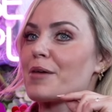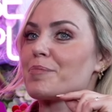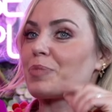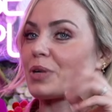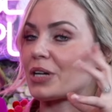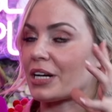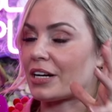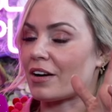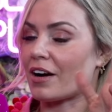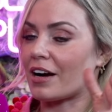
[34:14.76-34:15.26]

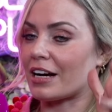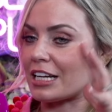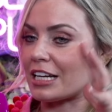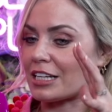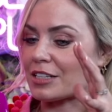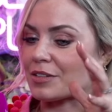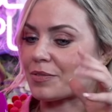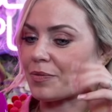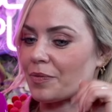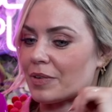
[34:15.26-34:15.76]
But in
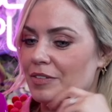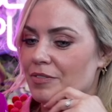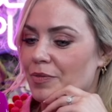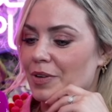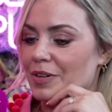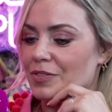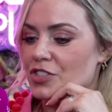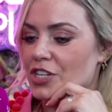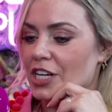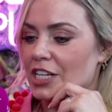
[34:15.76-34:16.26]
Ireland,
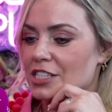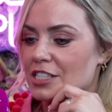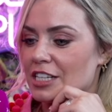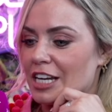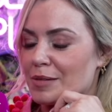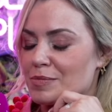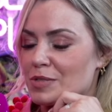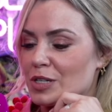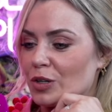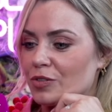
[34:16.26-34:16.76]
we've changed the
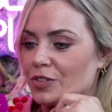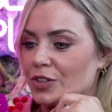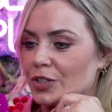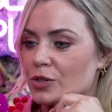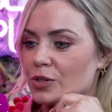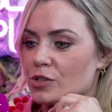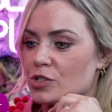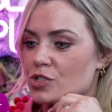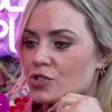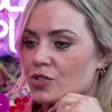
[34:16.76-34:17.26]
name to Love in the
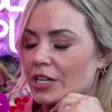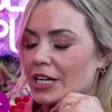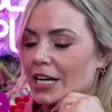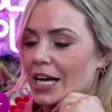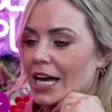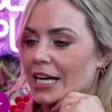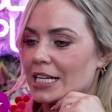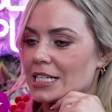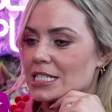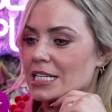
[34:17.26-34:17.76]
Country,
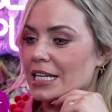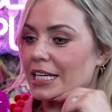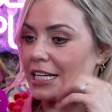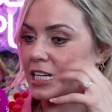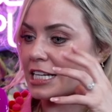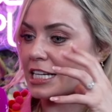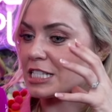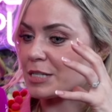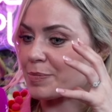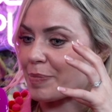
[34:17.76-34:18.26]
and it
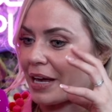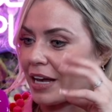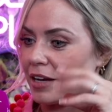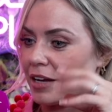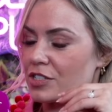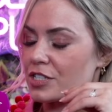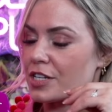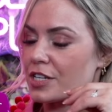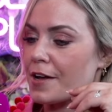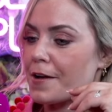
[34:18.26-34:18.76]
is
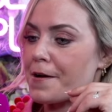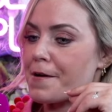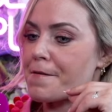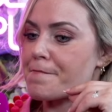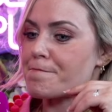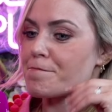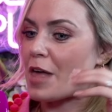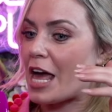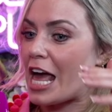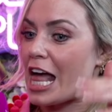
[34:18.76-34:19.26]
about
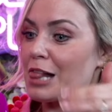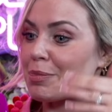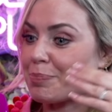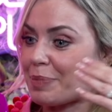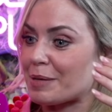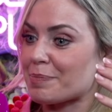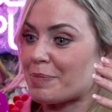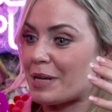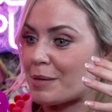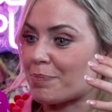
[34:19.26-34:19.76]

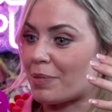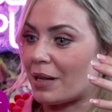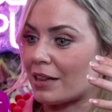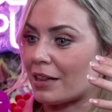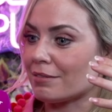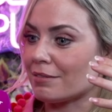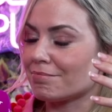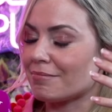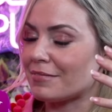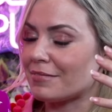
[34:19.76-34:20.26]
helping
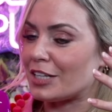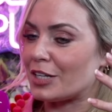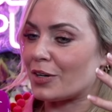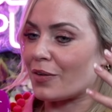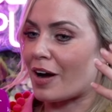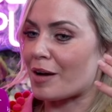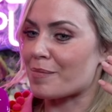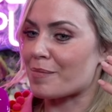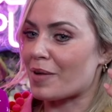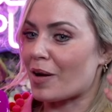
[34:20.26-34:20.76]
people.
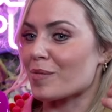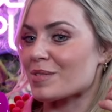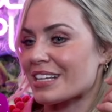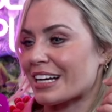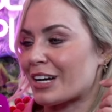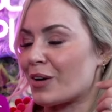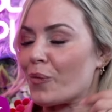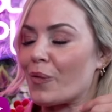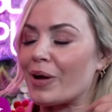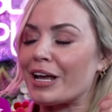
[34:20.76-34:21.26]
I'm almost
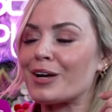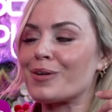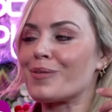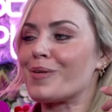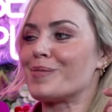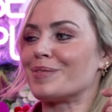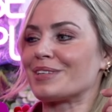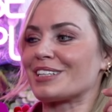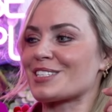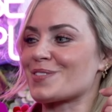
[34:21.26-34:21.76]
like a wing
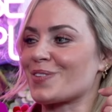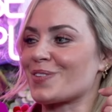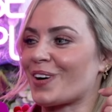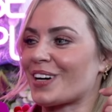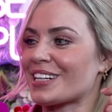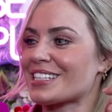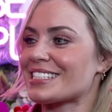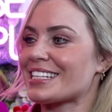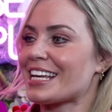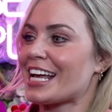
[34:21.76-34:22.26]
woman of
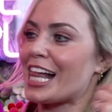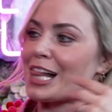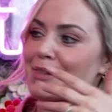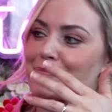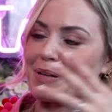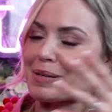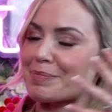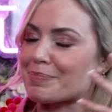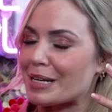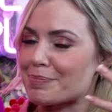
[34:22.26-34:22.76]
sorts,
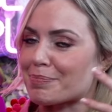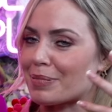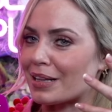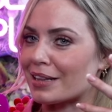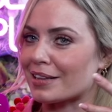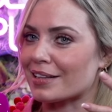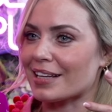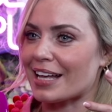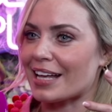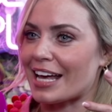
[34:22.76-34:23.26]
helping
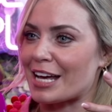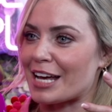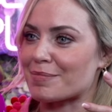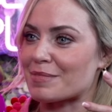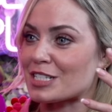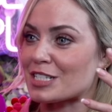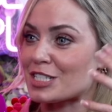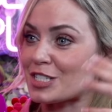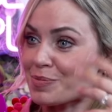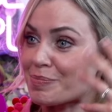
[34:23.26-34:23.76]
people
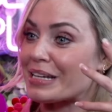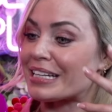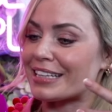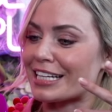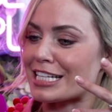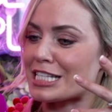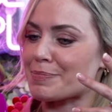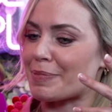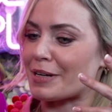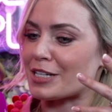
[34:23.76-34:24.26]
to meet
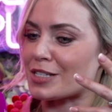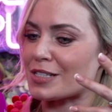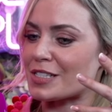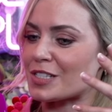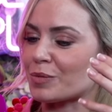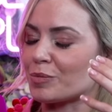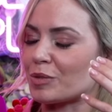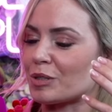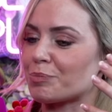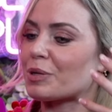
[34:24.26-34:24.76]
that special
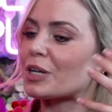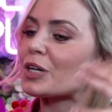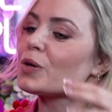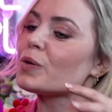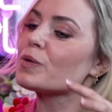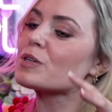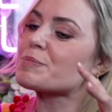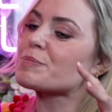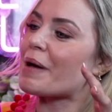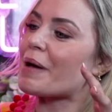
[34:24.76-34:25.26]
someone. But it
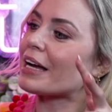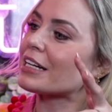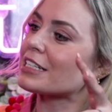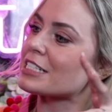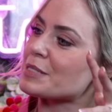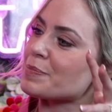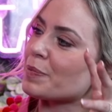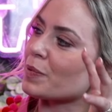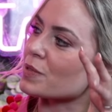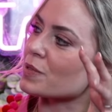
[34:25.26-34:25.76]
goes back, I
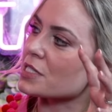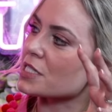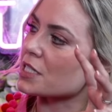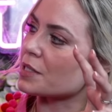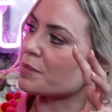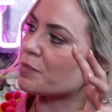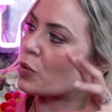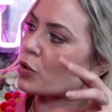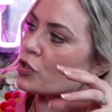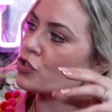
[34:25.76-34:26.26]
suppose, to
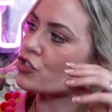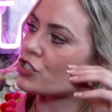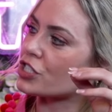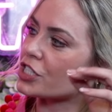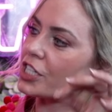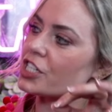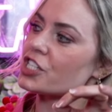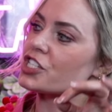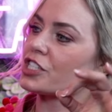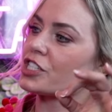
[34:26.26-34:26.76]
more
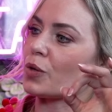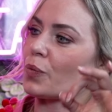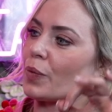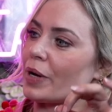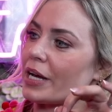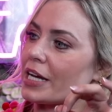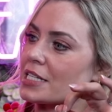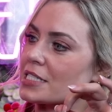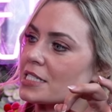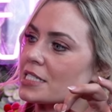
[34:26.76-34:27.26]
traditional
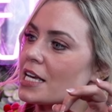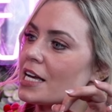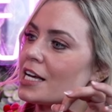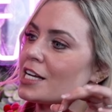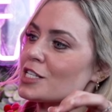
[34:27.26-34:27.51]
ways.